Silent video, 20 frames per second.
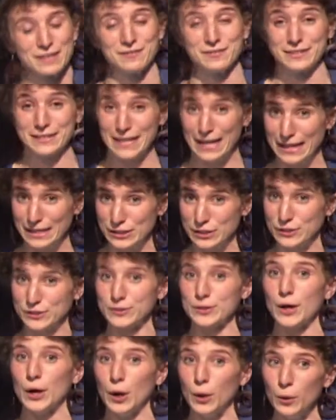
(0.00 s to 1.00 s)
said,
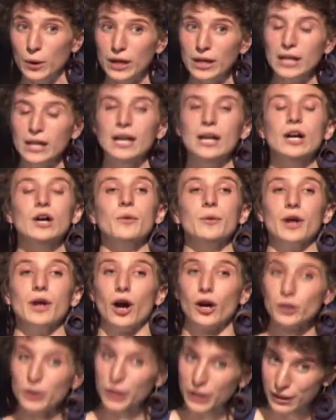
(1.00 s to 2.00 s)
so we
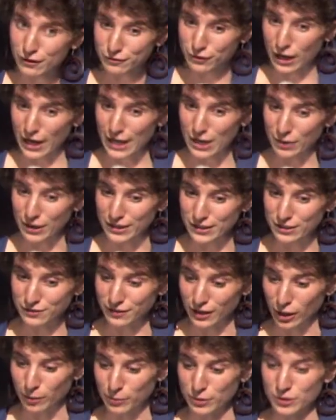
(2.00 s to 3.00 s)
are looking for iOS
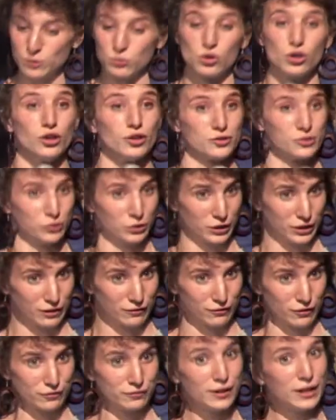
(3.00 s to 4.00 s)
developers and we're also looking
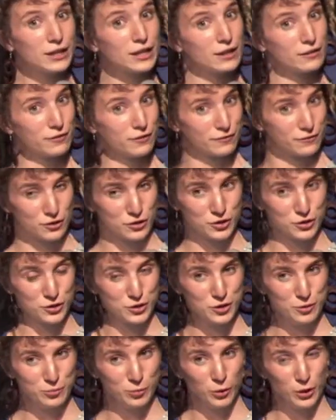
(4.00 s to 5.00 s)
for funding for version
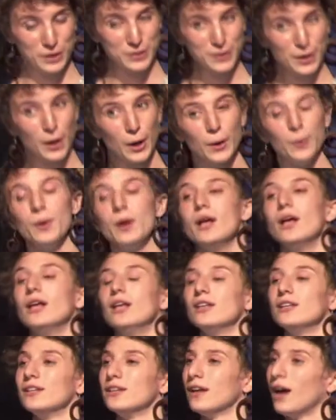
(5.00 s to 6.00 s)
2.0.
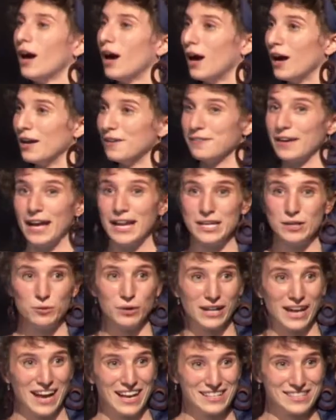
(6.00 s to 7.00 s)
Uh, if anyone
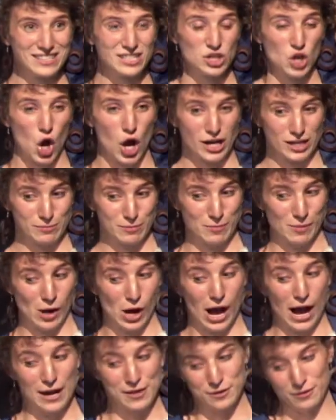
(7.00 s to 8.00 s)
has to talk to me about
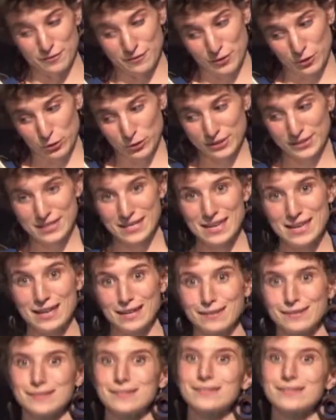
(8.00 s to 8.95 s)
either of those things,